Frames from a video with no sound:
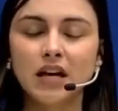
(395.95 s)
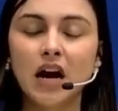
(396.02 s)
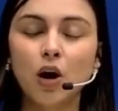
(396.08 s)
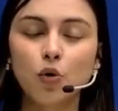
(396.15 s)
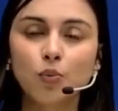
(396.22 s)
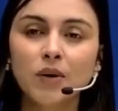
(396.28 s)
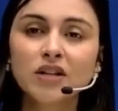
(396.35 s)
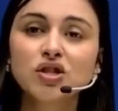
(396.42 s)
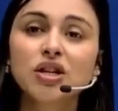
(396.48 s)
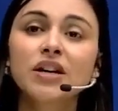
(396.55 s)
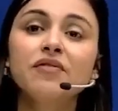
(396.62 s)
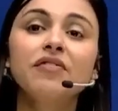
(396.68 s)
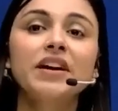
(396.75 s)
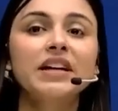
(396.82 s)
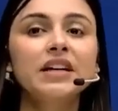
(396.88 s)
How much
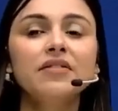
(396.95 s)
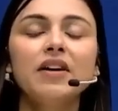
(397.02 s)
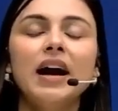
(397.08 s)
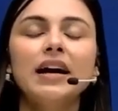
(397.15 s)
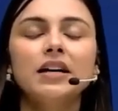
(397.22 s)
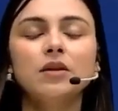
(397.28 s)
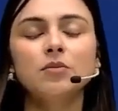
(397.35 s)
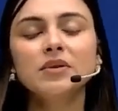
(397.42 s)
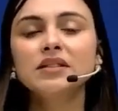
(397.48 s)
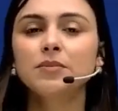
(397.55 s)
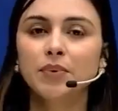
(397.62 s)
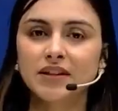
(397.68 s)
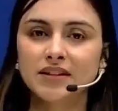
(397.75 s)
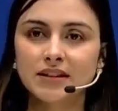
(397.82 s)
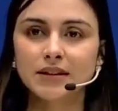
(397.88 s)
effective atom is
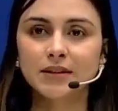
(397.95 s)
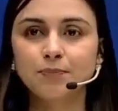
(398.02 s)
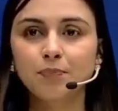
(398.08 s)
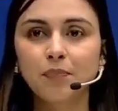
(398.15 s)
present.